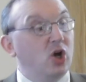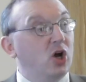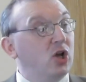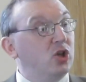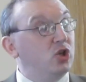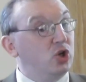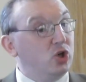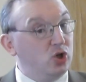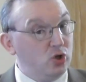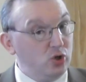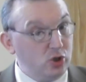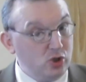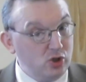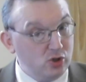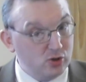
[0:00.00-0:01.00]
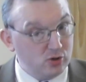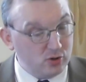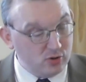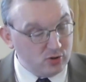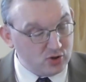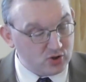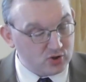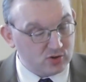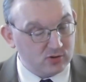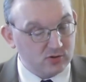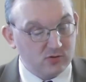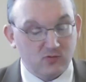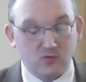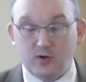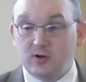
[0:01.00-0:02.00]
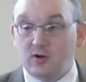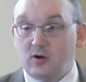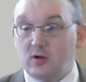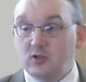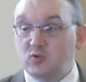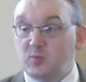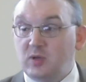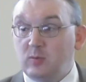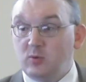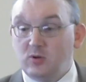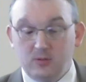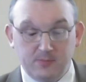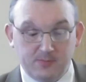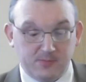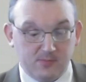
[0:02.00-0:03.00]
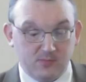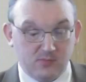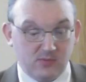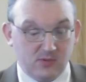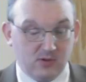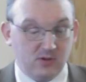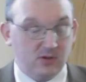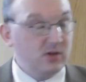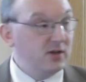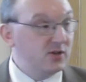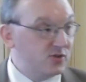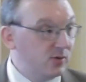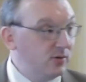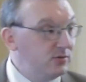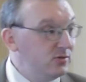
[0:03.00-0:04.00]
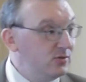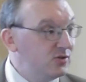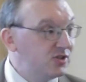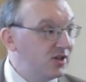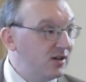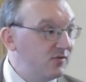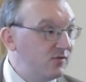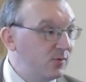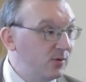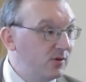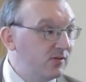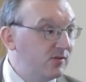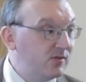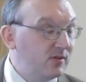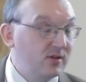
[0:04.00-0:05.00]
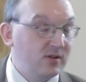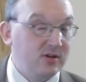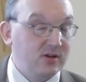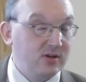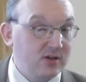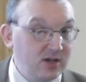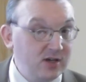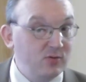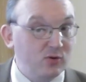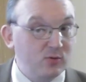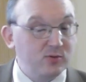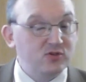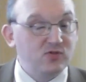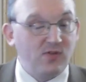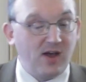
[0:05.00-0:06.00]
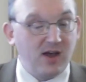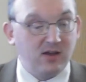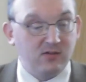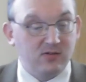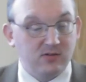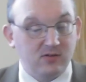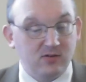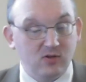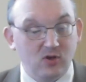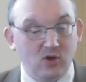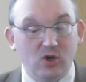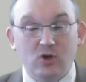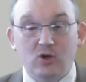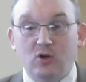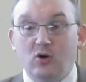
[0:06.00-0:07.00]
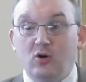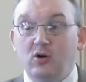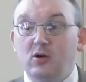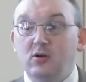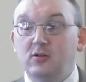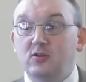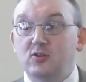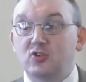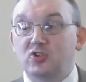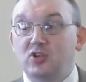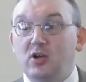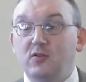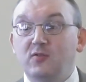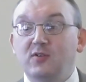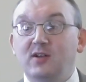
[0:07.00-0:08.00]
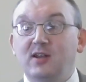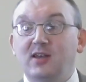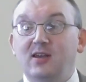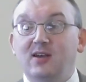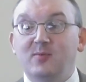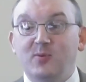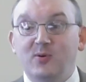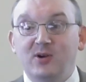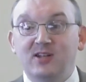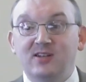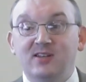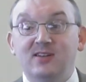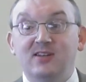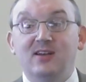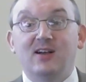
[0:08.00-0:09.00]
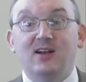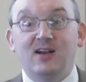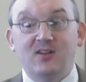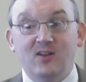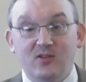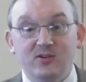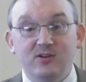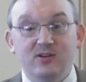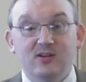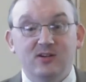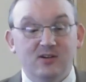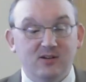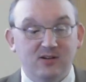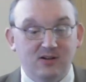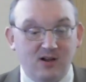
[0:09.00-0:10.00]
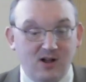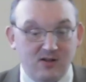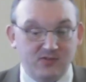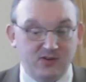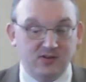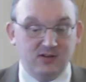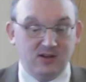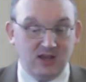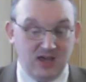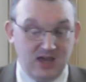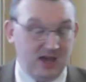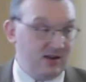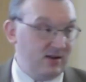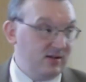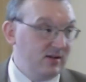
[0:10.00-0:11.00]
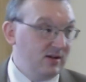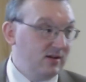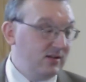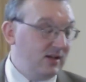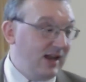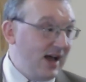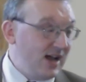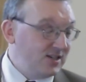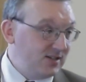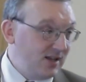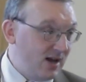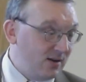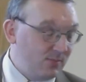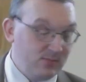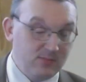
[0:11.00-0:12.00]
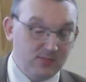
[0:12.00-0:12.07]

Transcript: And the good news for God's people is also set forth in Romans 5. God sovereignly appointed another covenant head, the last Adam,